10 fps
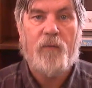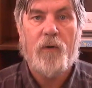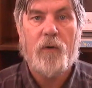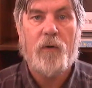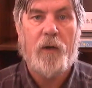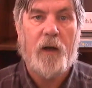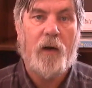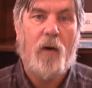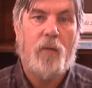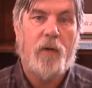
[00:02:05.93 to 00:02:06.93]
for getting
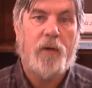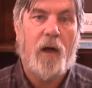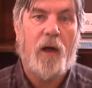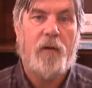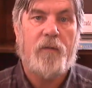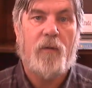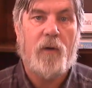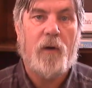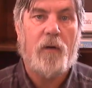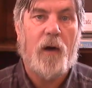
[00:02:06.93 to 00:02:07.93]
homework done, for